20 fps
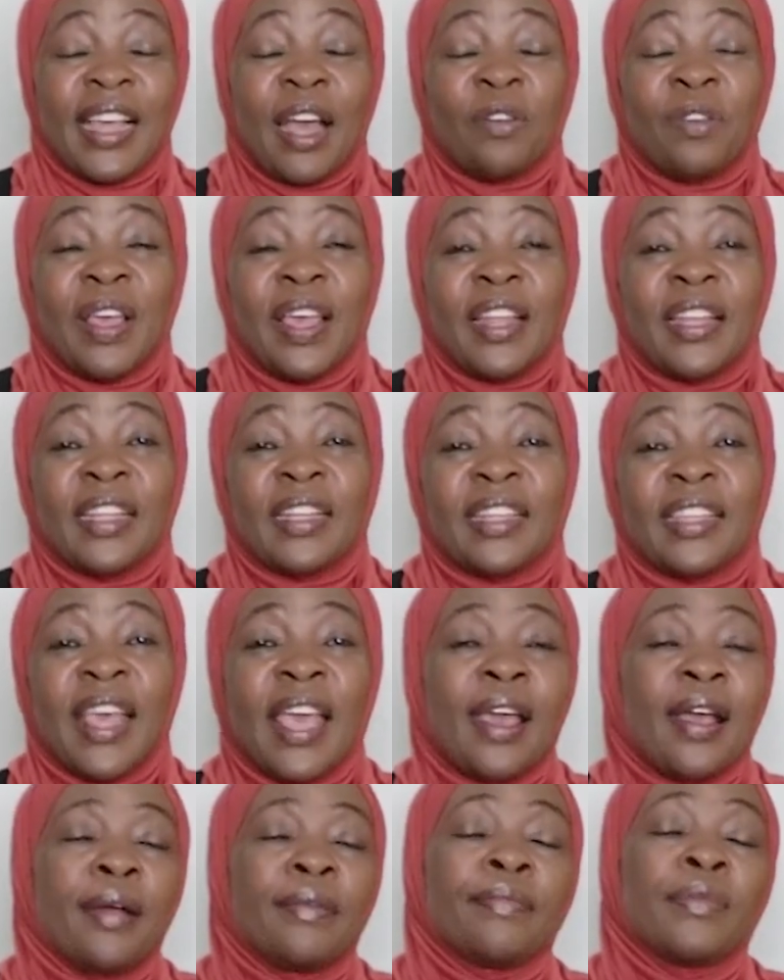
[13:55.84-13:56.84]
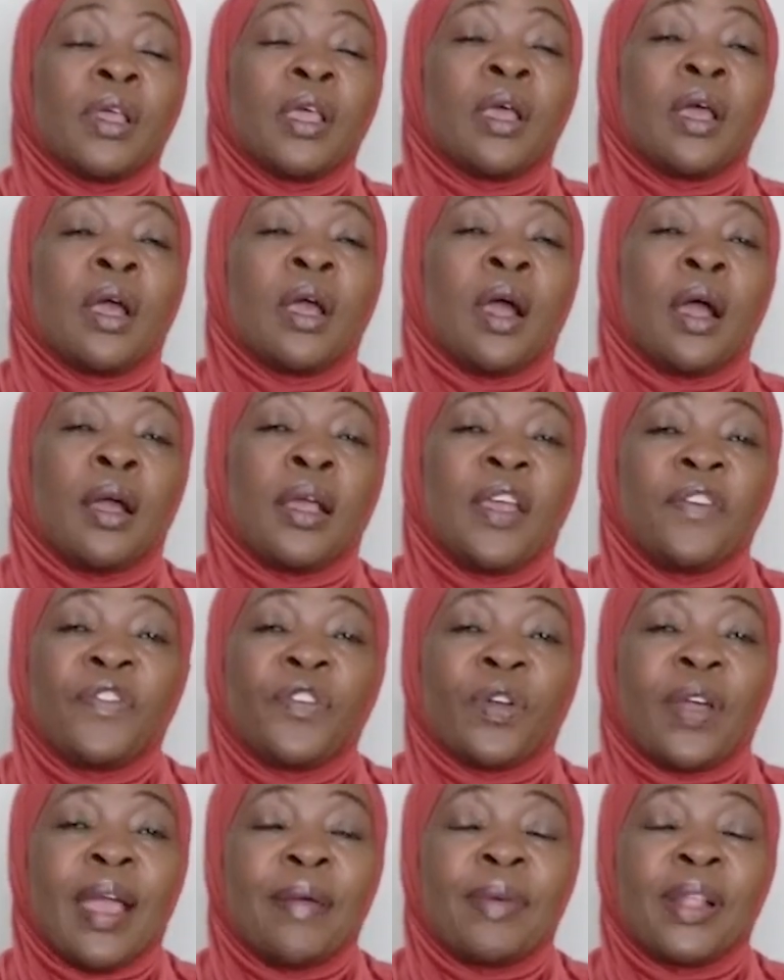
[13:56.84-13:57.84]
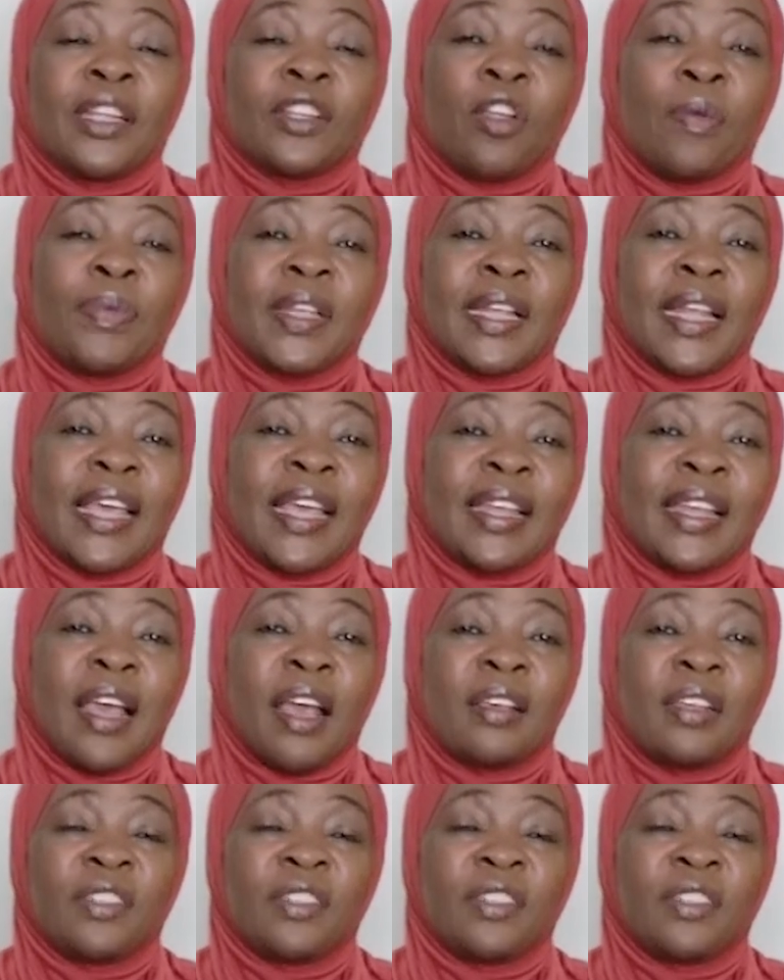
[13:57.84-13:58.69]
end it there. If you came a little bit later,